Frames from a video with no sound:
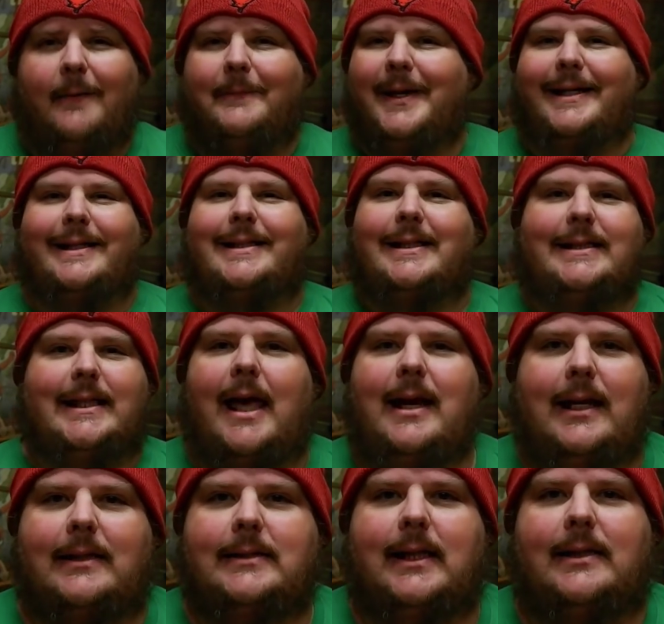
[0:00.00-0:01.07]
But it's the
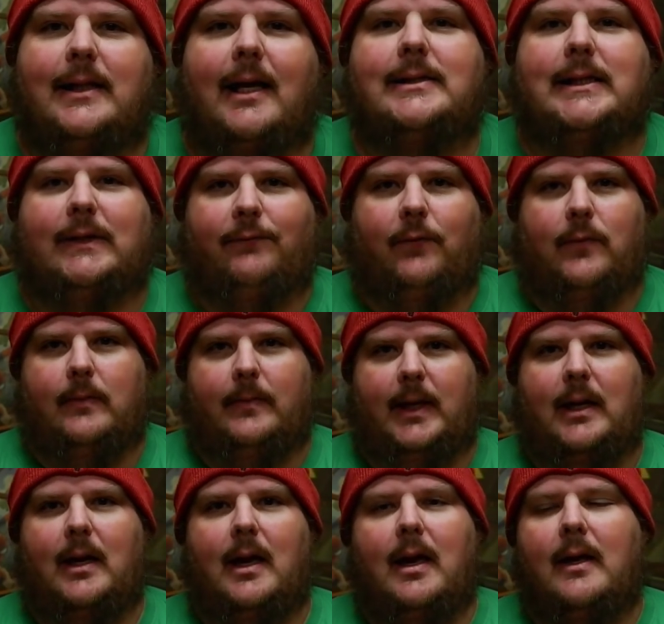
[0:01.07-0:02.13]
settings that does it for me.
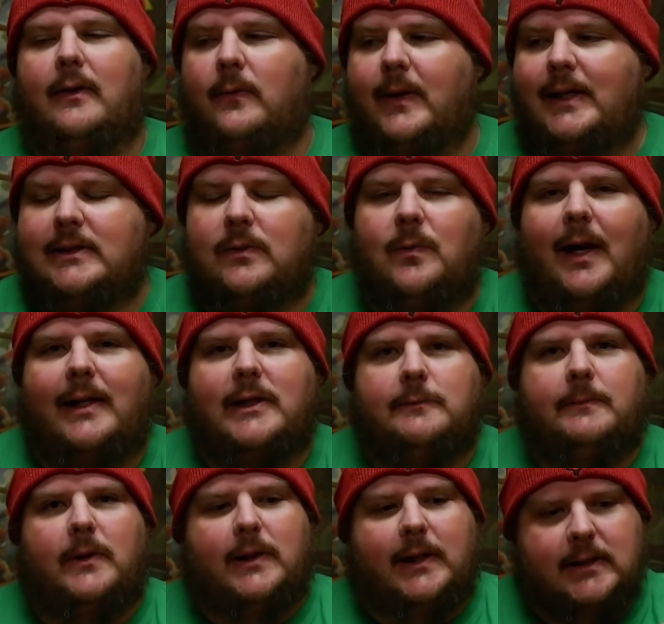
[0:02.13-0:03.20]
The reason why this
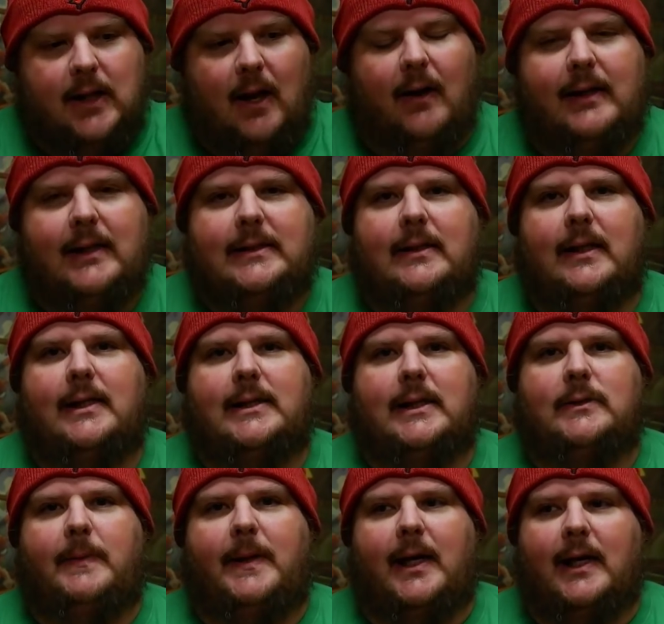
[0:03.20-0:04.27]
book is on this list
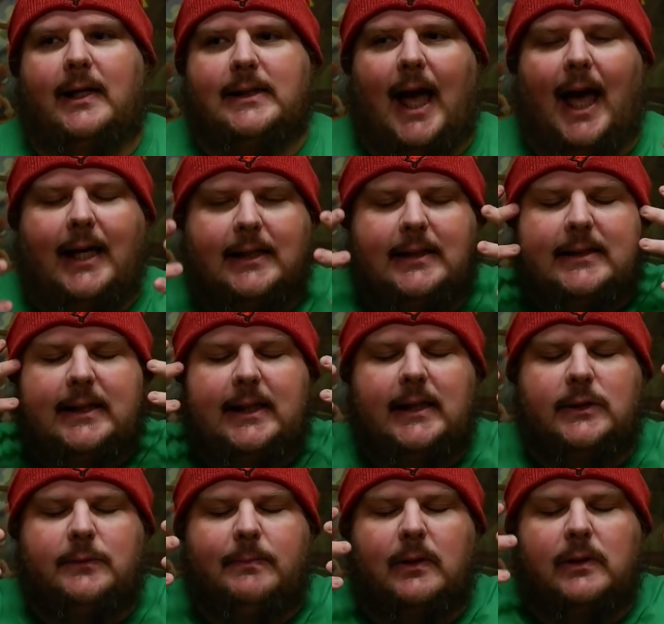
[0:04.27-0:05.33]
is because I can see
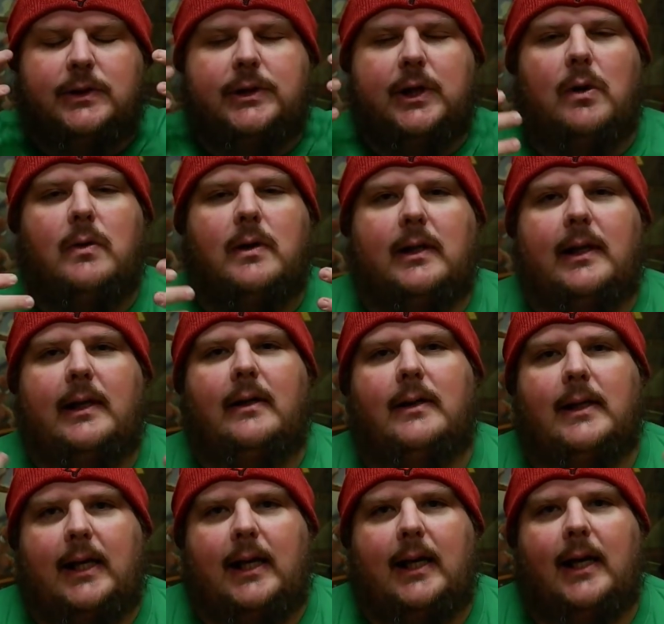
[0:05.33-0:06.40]
this book so
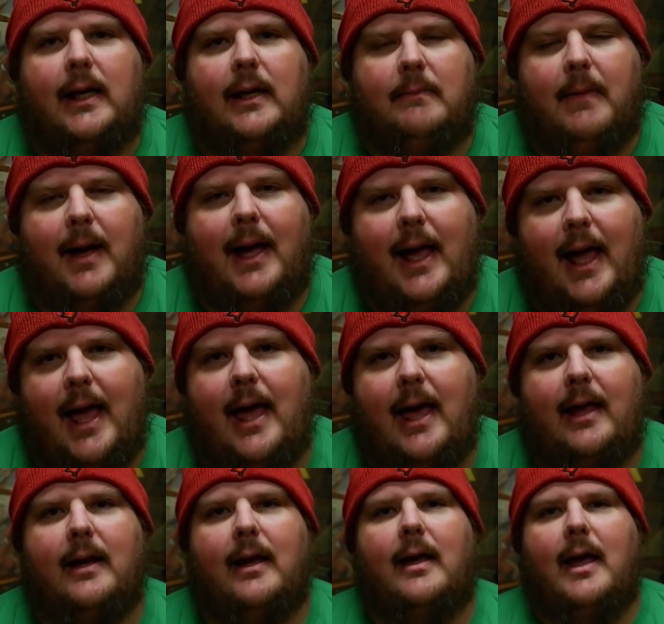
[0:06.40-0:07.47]
clearly in my
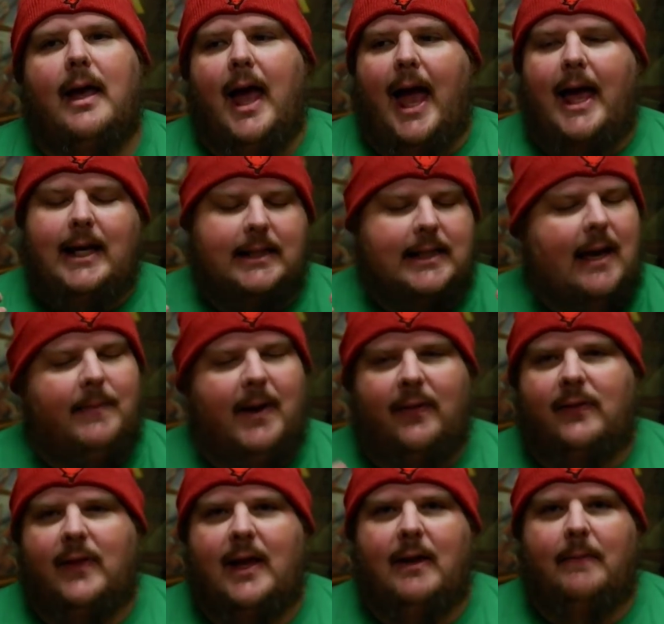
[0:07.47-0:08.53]
head. Anytime I
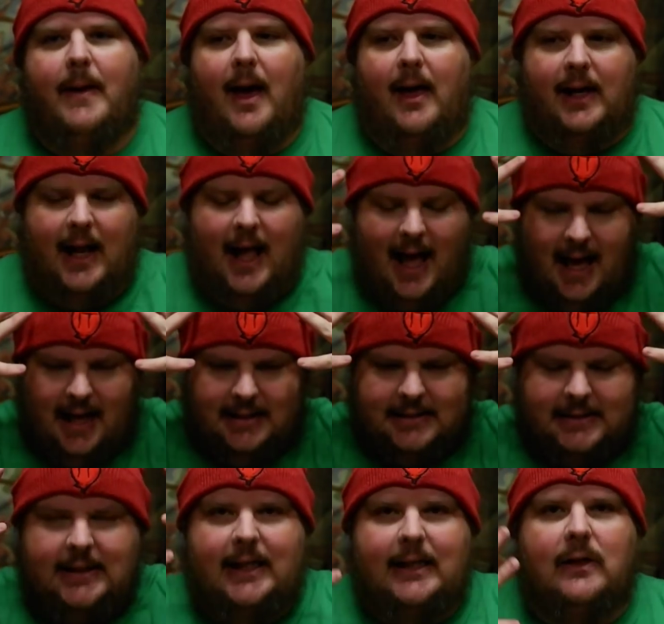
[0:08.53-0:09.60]
think about it, I
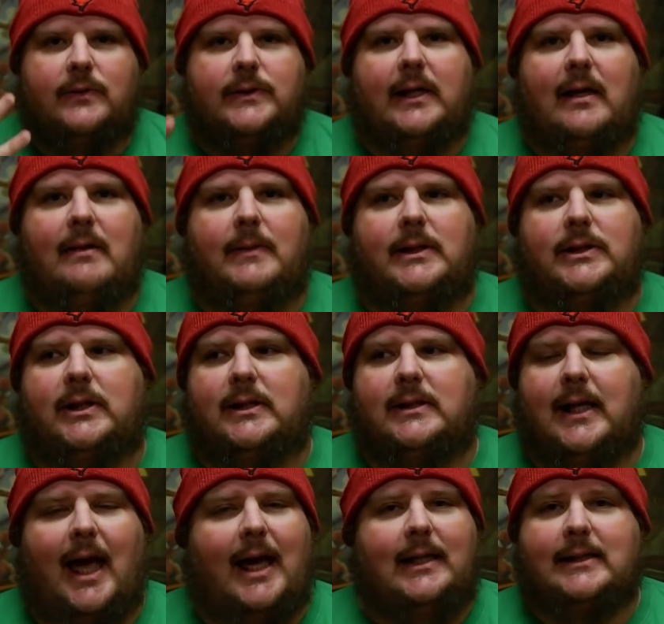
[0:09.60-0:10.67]
see those
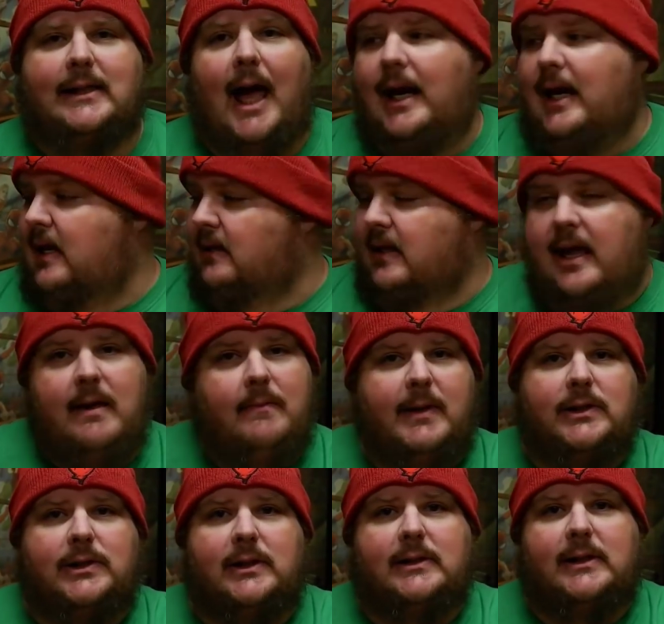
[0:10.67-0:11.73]
images. And it's not the
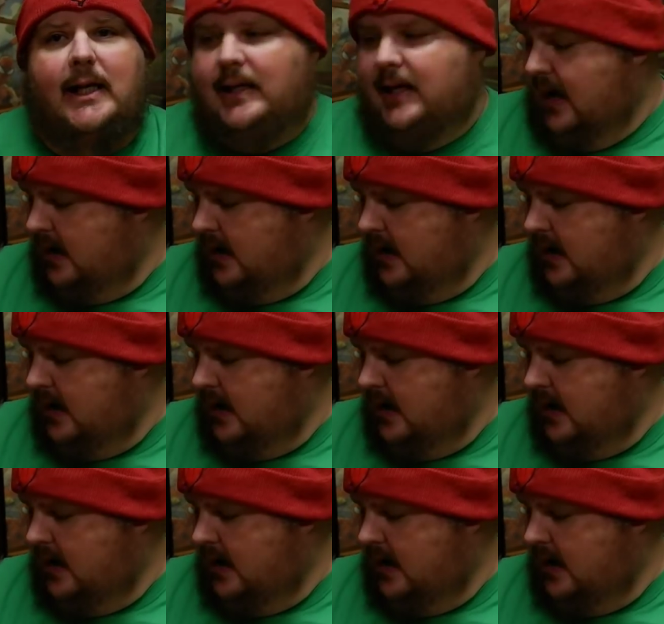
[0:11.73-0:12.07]
images that